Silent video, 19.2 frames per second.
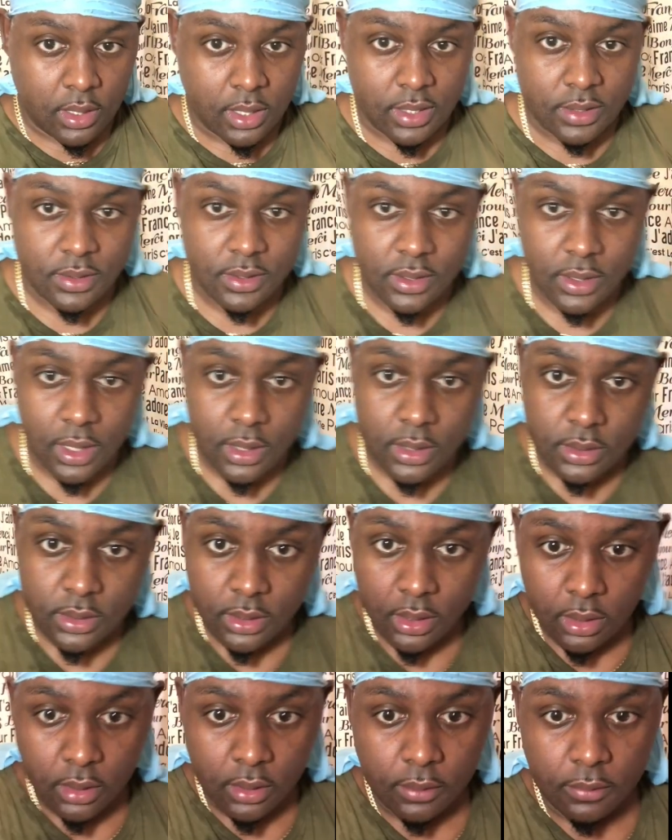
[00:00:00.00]
See y'all in a
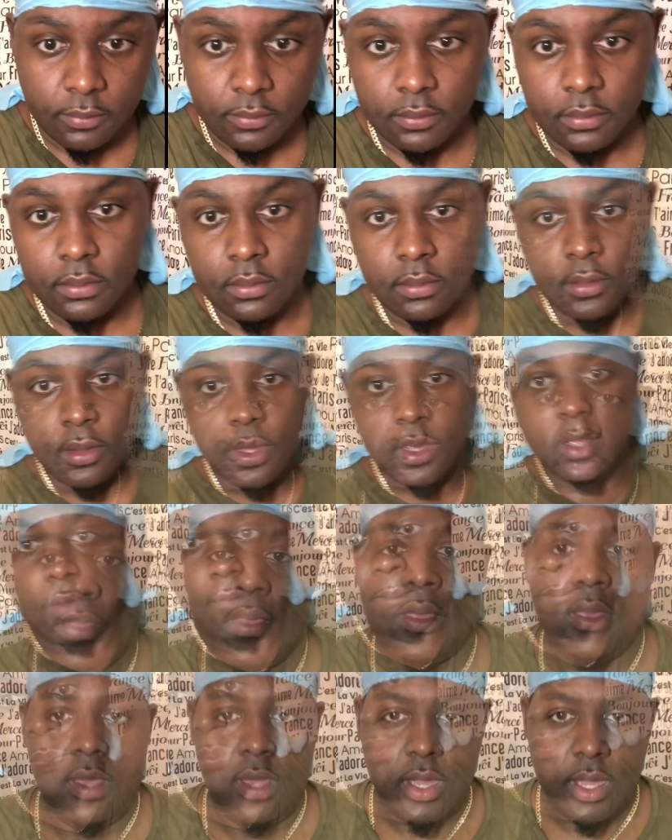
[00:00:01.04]
second.
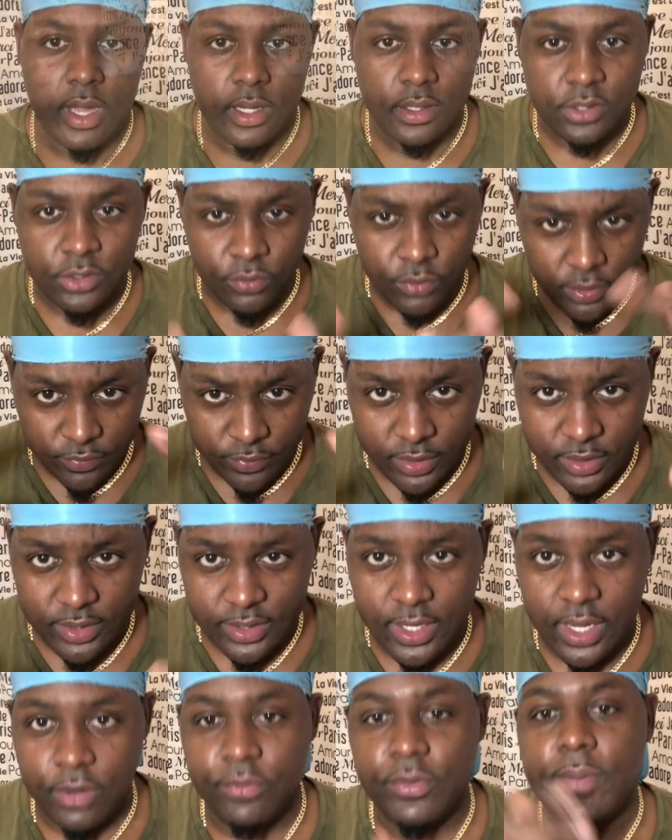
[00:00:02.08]
Alright, so we rinsed
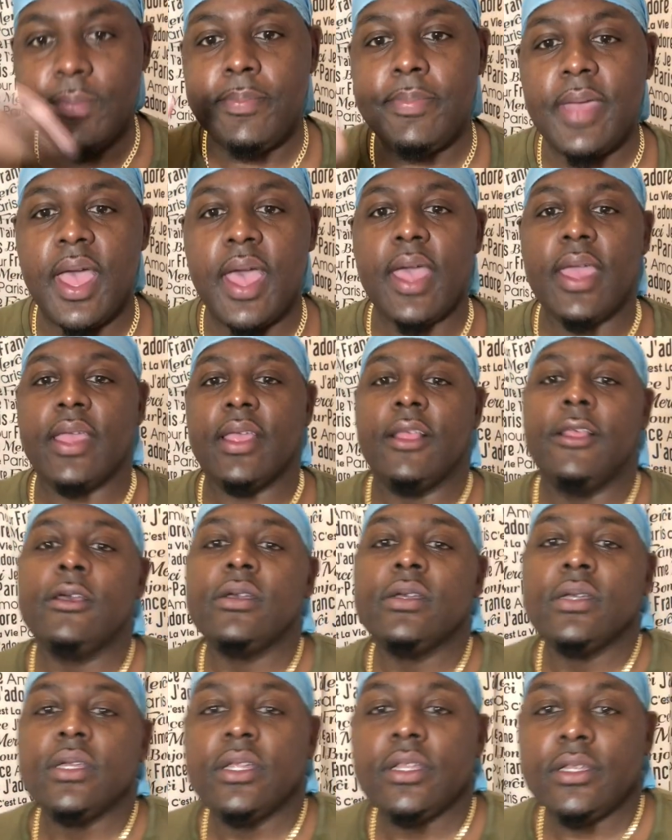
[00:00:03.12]
out, we back.
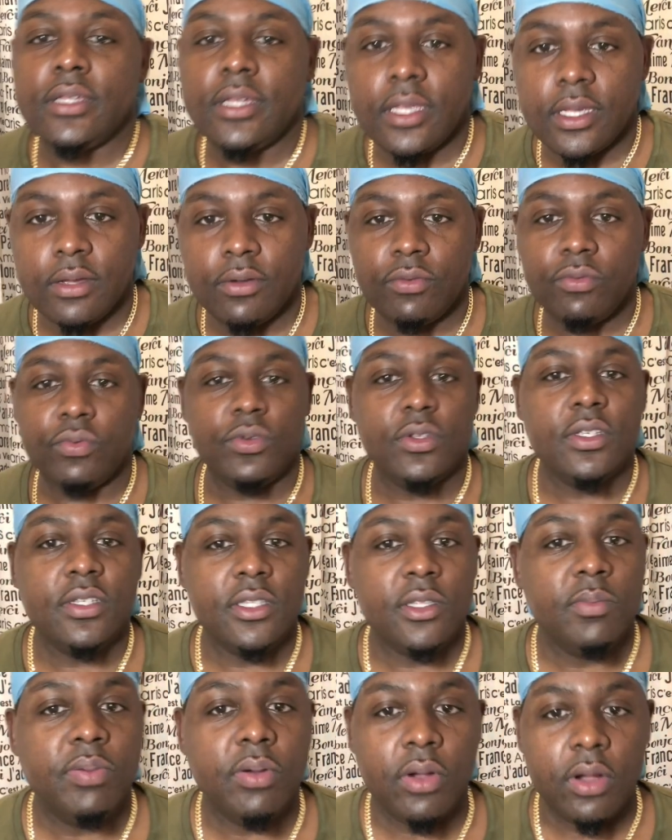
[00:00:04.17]
Now this is the
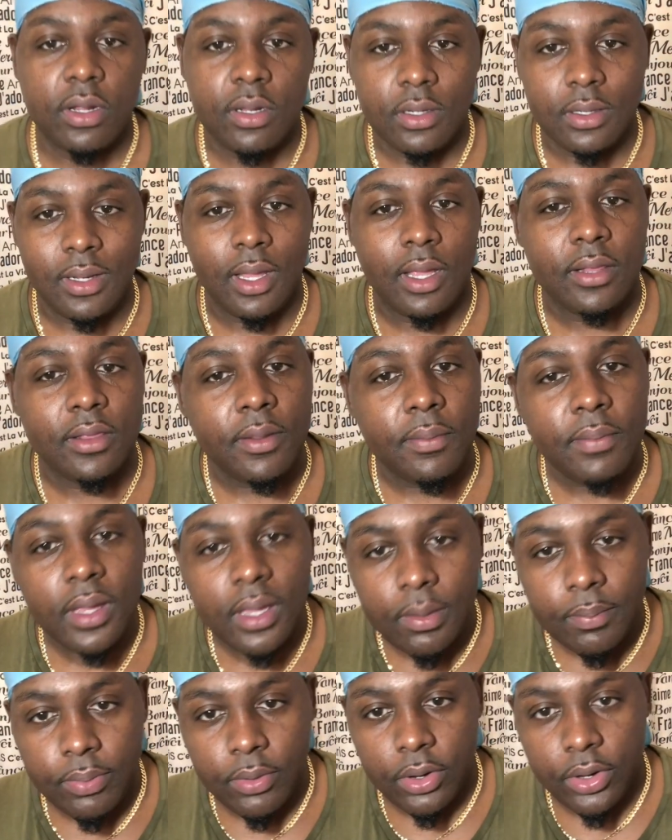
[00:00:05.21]
part that the
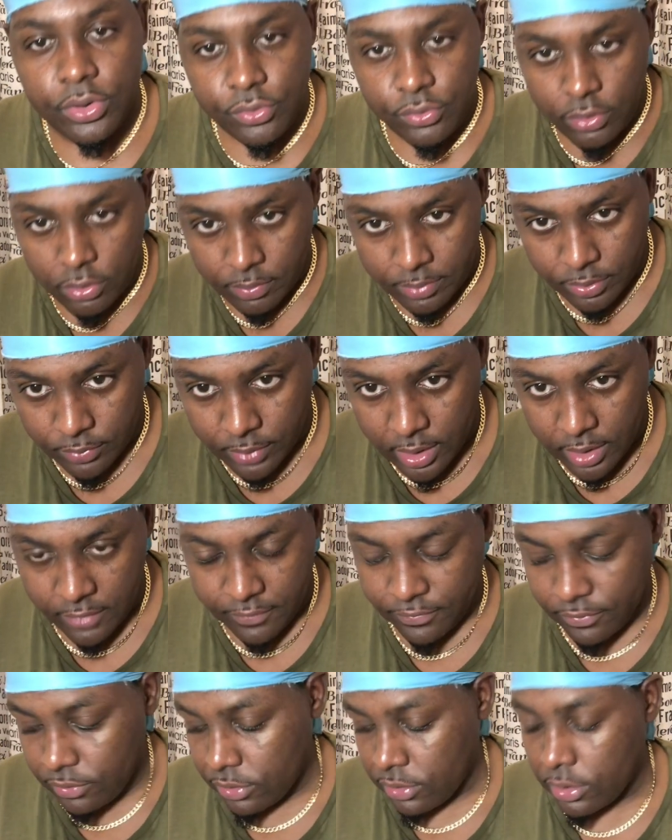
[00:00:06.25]
main part you've been waiting
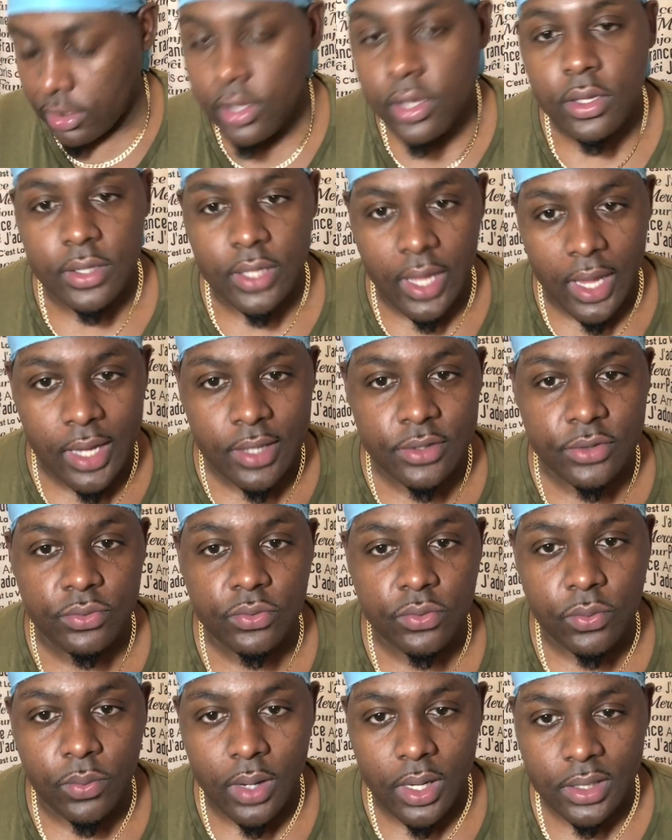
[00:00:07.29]
for, the actual
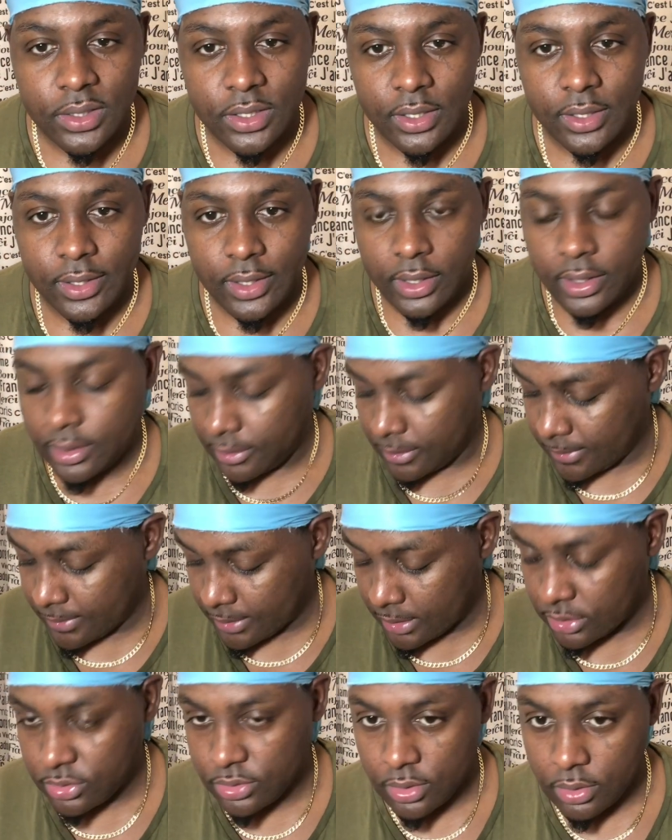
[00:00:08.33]
wash and lay.
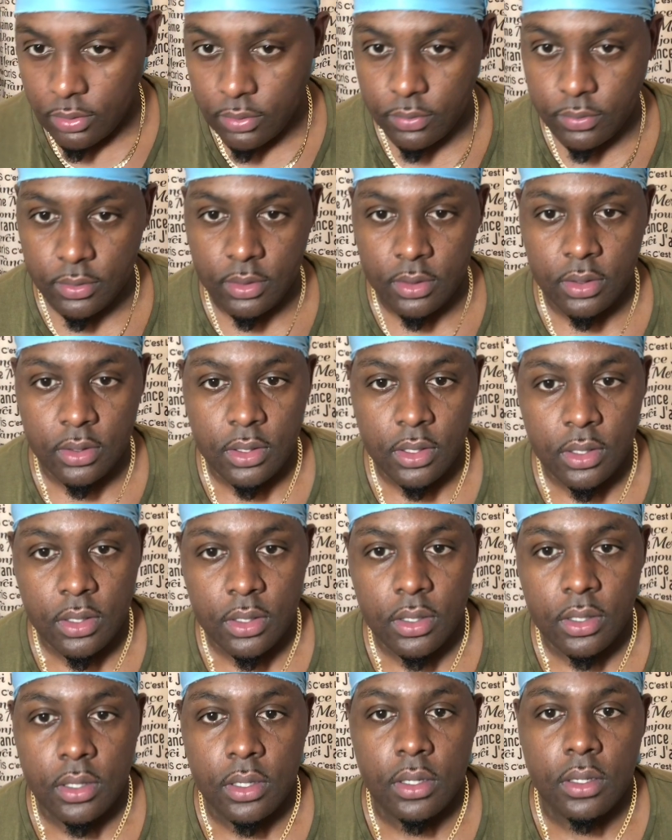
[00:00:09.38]
So
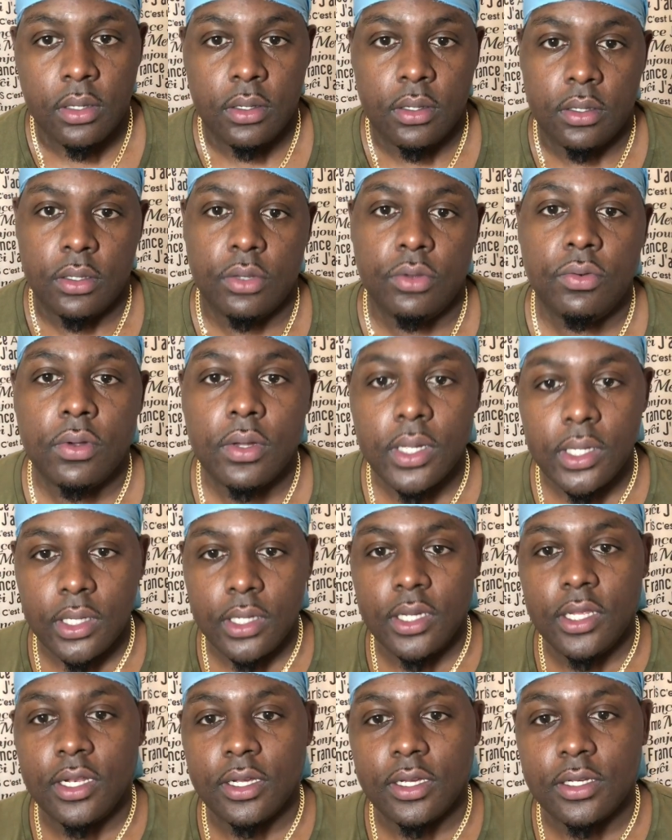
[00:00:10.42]
you're gonna
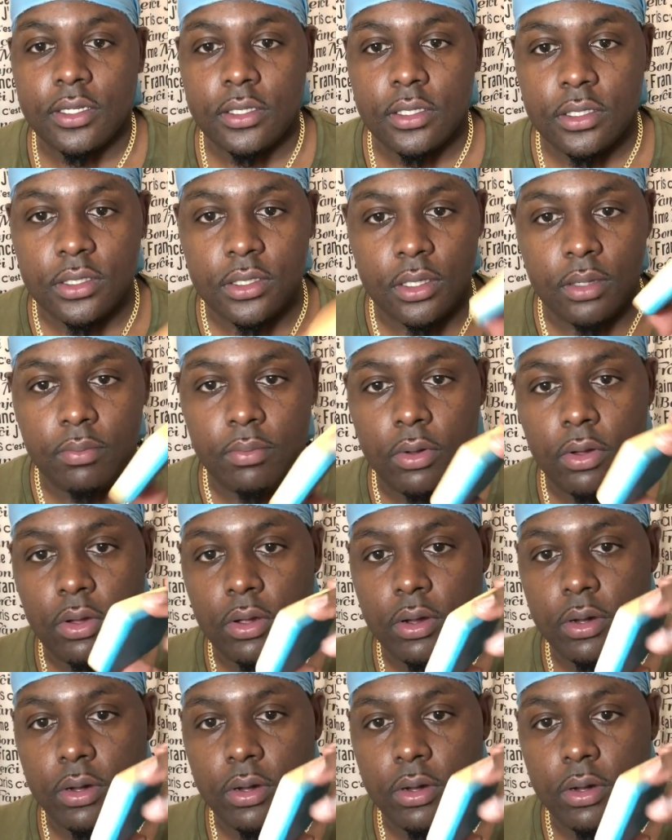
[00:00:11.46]
need a conditioning bar.